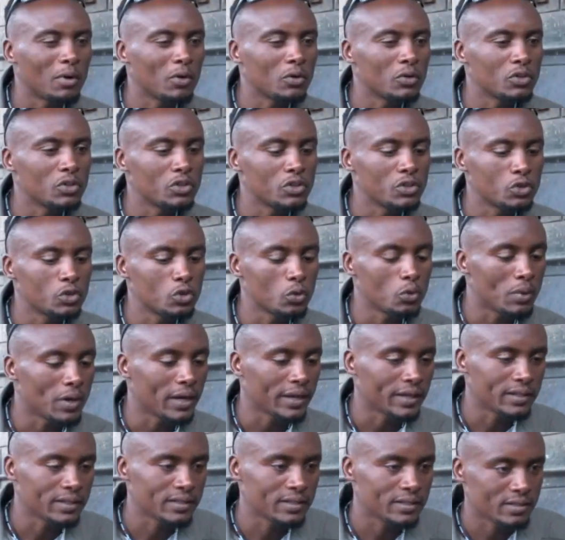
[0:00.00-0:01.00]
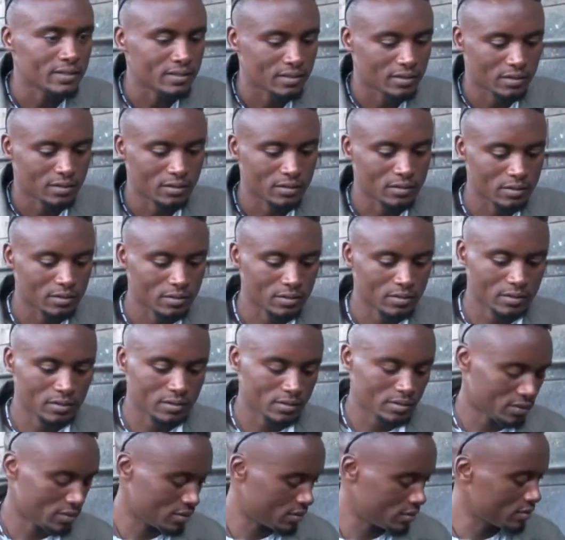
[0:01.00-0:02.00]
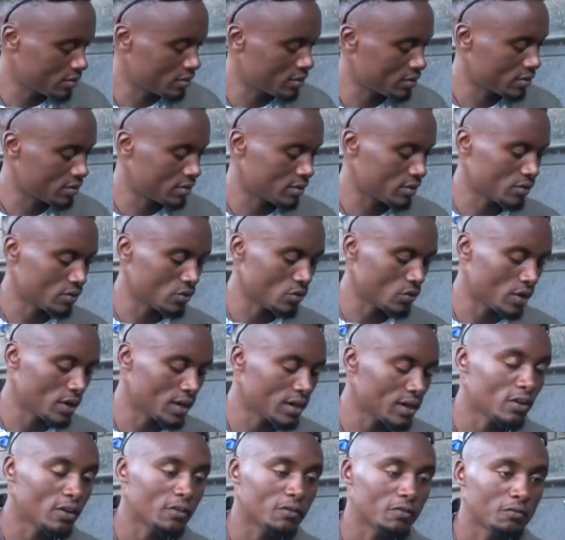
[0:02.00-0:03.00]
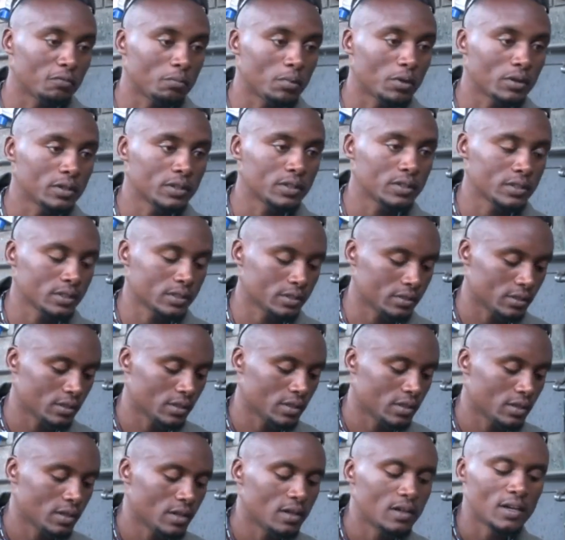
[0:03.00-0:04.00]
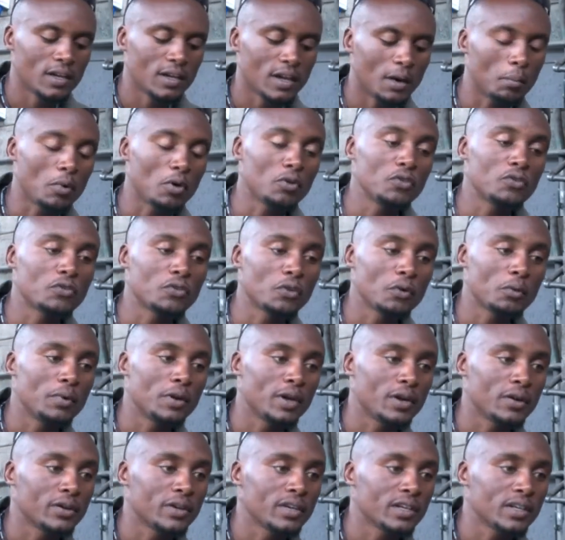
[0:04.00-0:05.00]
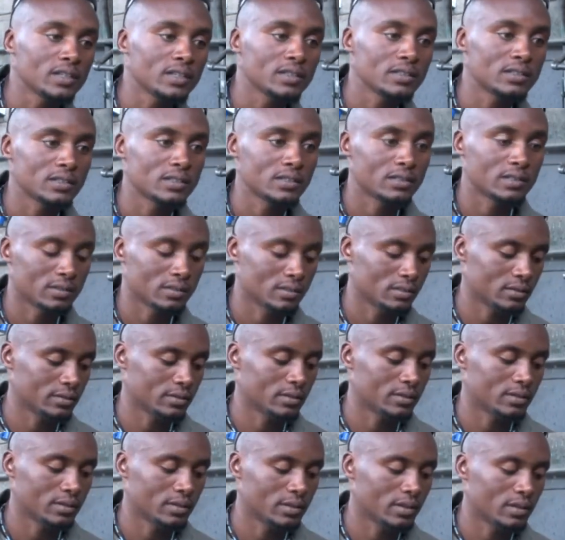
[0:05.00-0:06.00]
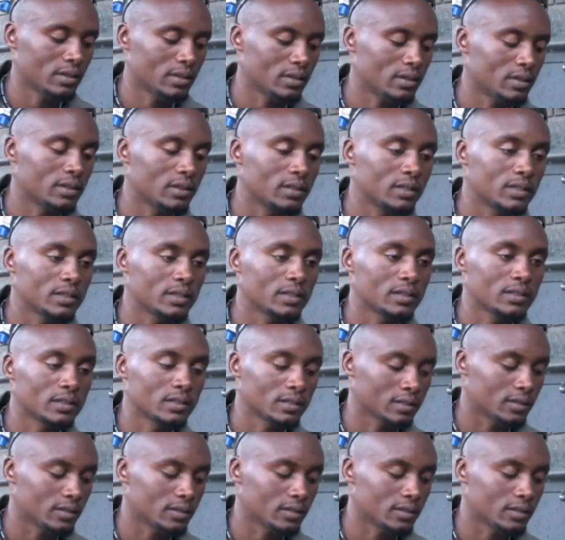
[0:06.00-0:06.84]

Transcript: about 2 bikes, because right now I've bought about 4 bearings, and